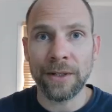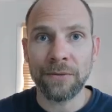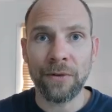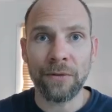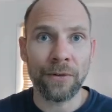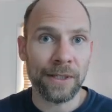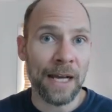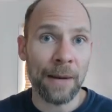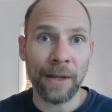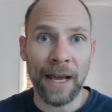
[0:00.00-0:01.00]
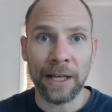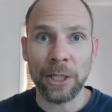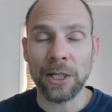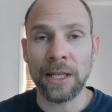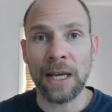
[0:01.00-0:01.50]
for, for example,
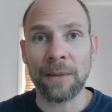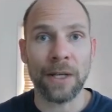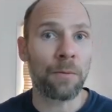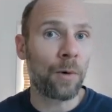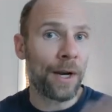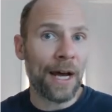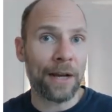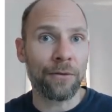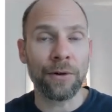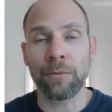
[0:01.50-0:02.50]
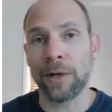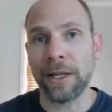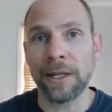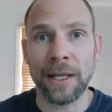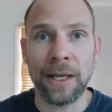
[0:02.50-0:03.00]
action games, and 100 would
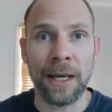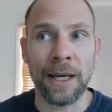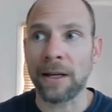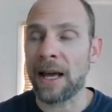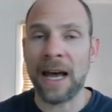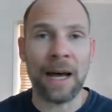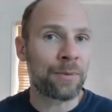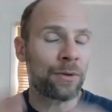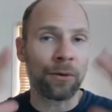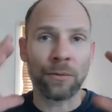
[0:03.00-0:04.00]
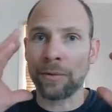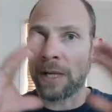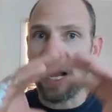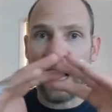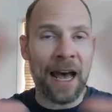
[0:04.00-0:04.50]
indicate absolute
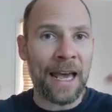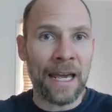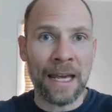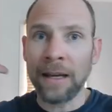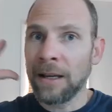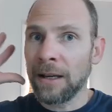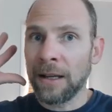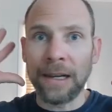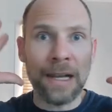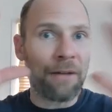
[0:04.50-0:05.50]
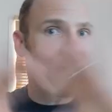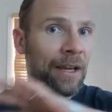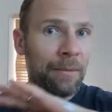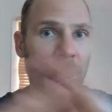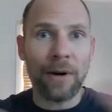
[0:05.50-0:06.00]
high
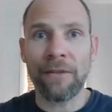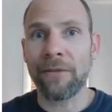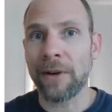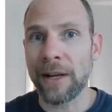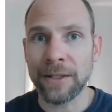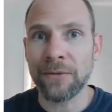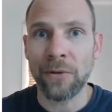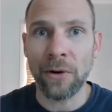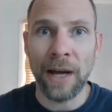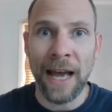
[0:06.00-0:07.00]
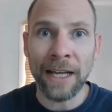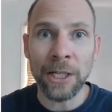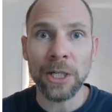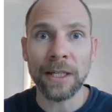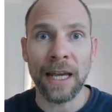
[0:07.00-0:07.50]
loving preference for
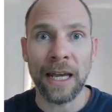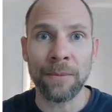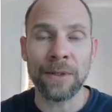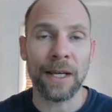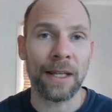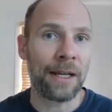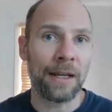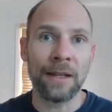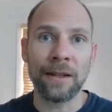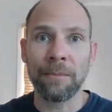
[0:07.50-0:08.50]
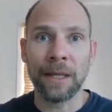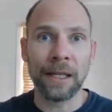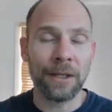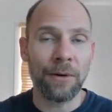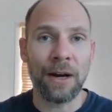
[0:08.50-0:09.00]
action games. And then in the
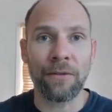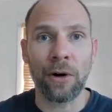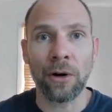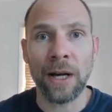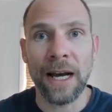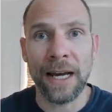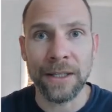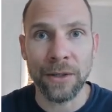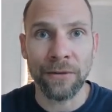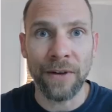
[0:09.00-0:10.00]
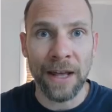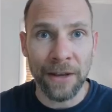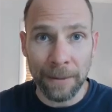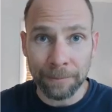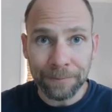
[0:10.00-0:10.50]
middle, you have all kinds of
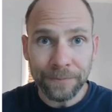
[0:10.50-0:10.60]
other